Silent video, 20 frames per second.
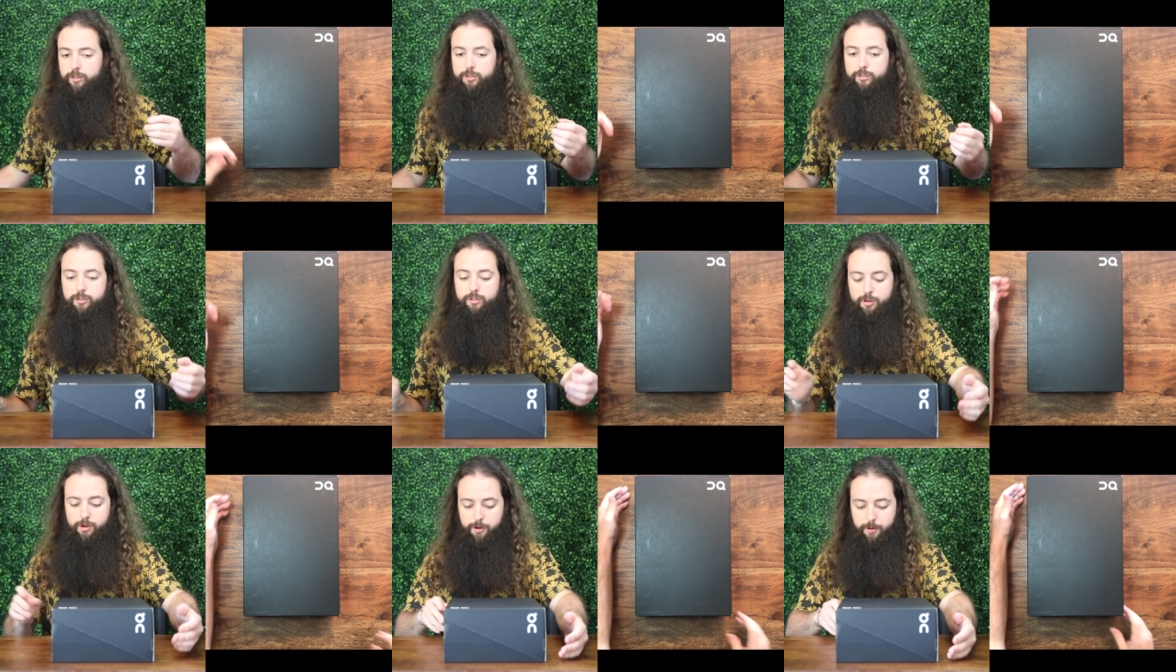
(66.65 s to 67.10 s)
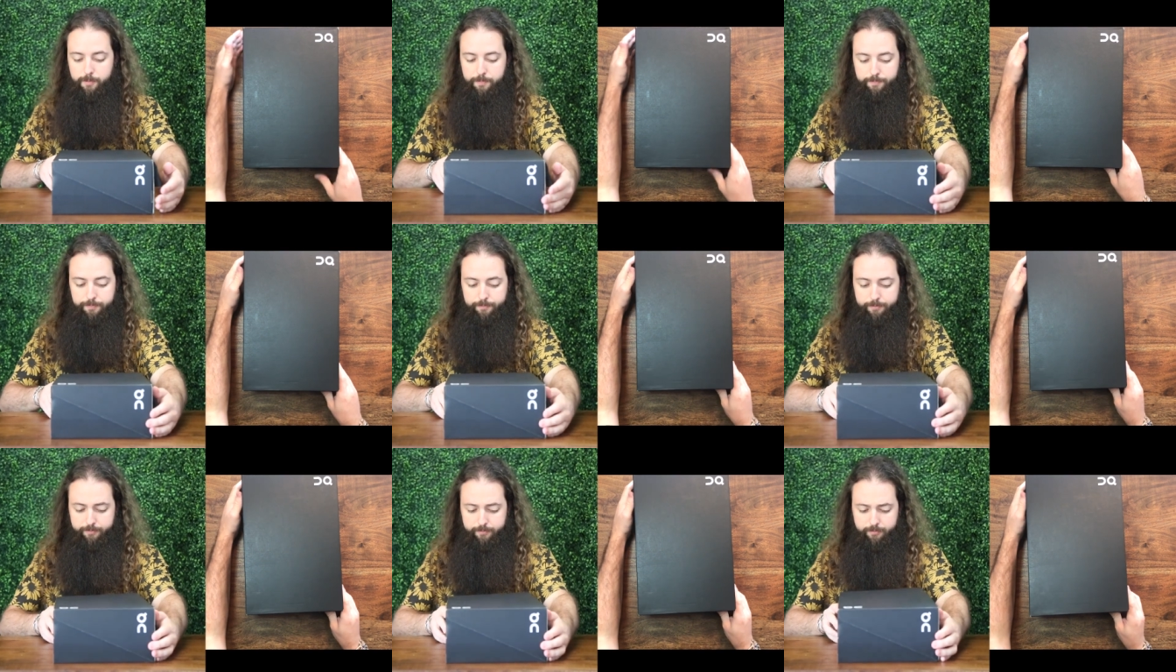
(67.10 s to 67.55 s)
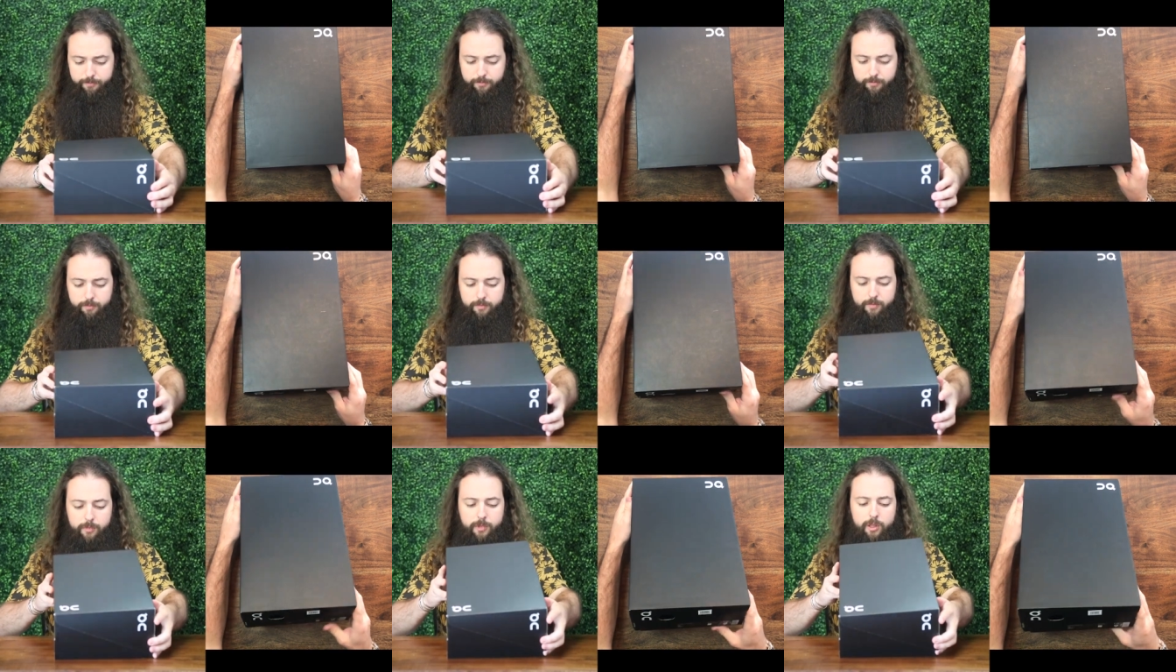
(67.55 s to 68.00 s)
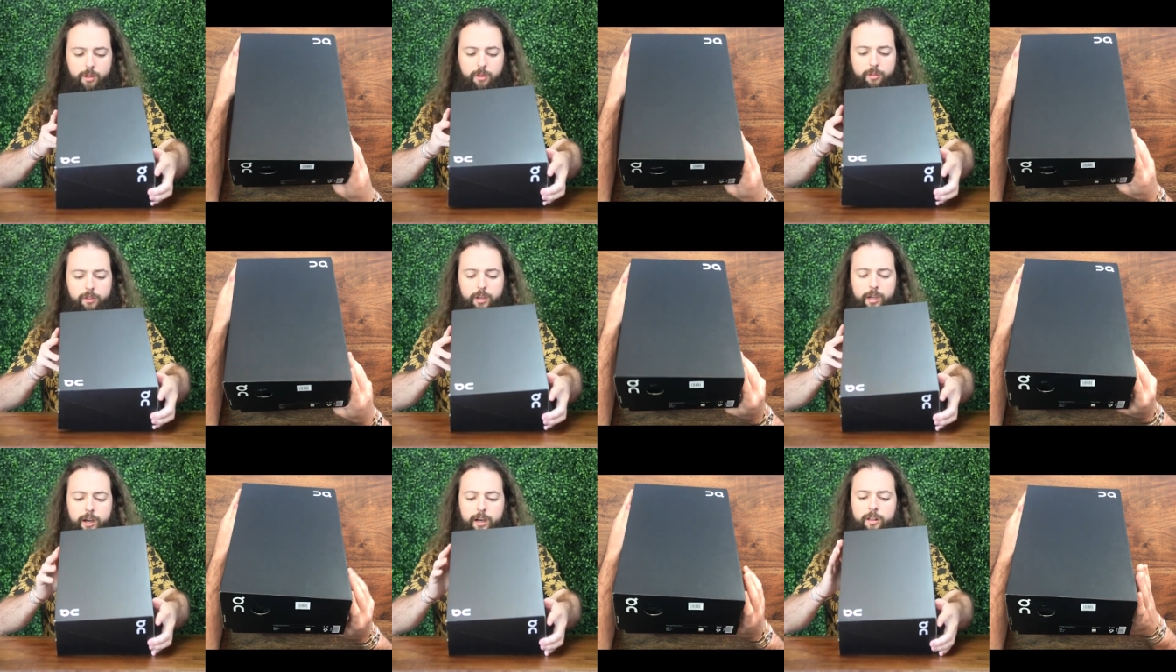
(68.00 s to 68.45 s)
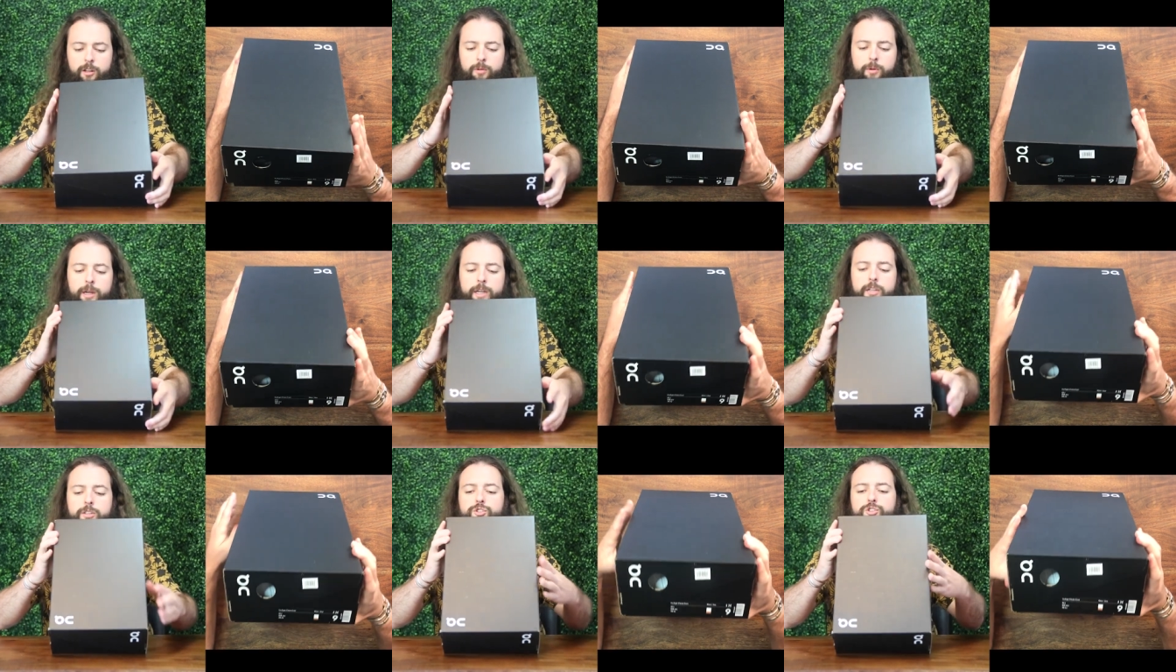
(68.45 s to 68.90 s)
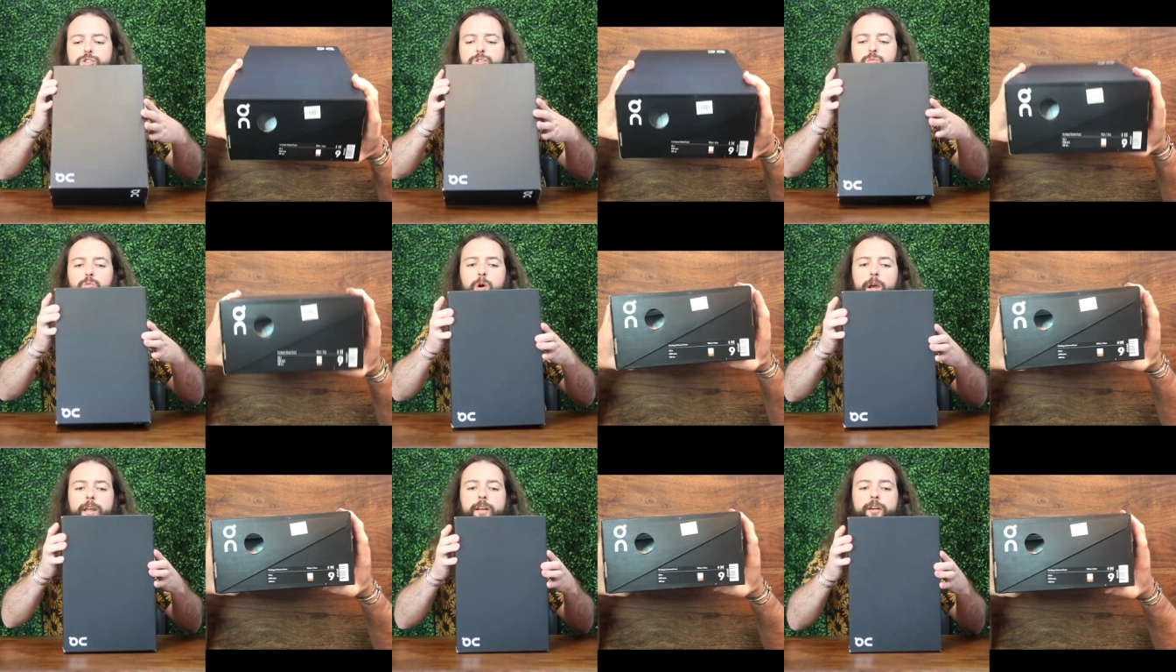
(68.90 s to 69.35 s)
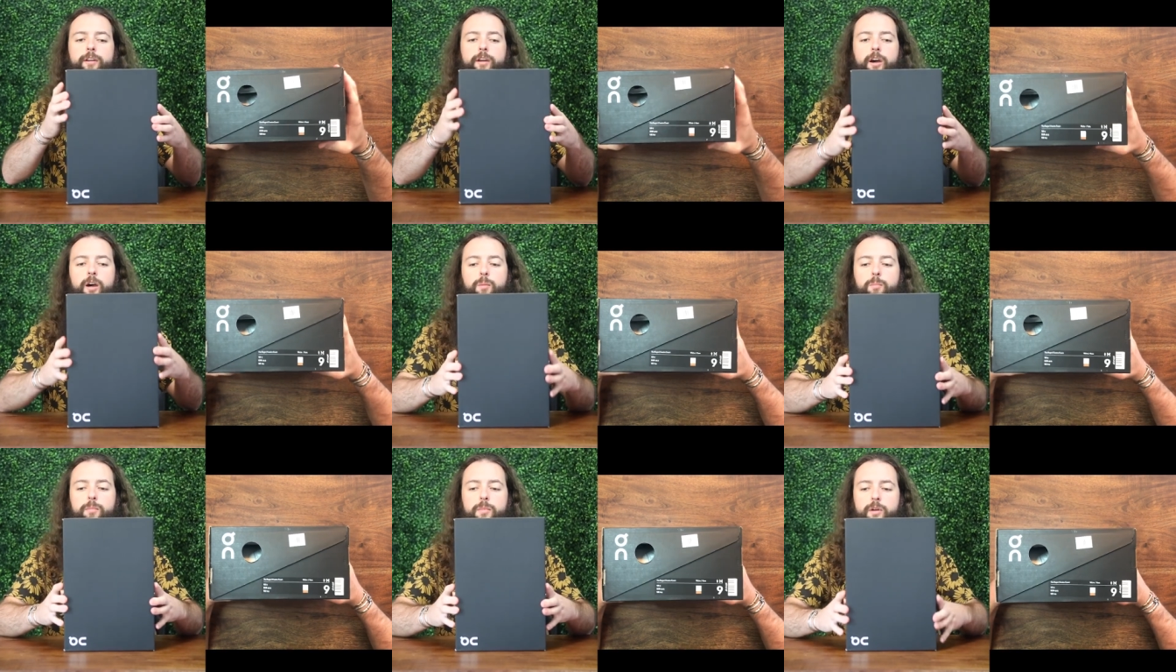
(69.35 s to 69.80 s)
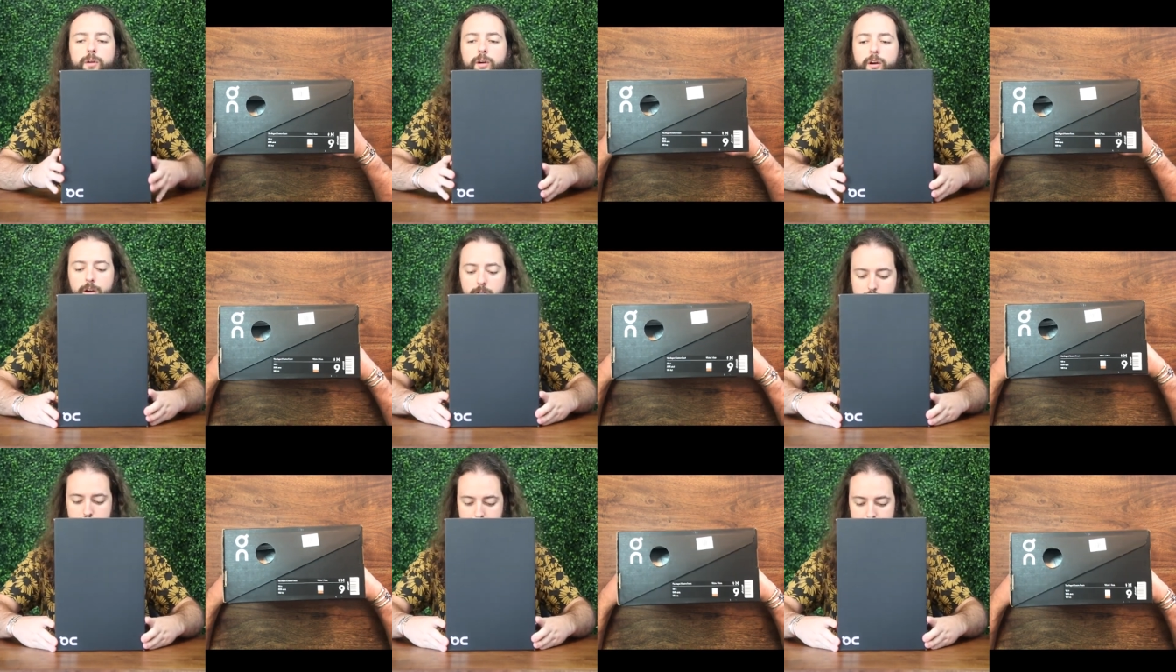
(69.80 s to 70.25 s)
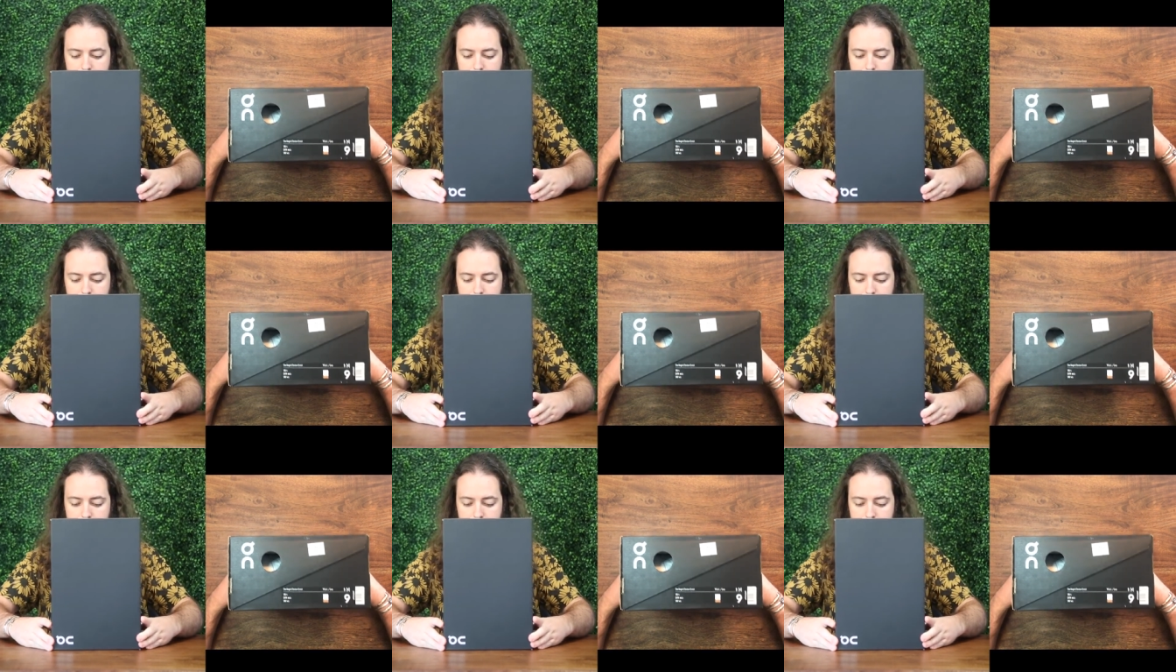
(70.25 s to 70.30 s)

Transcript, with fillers: So the colorway is just white gum on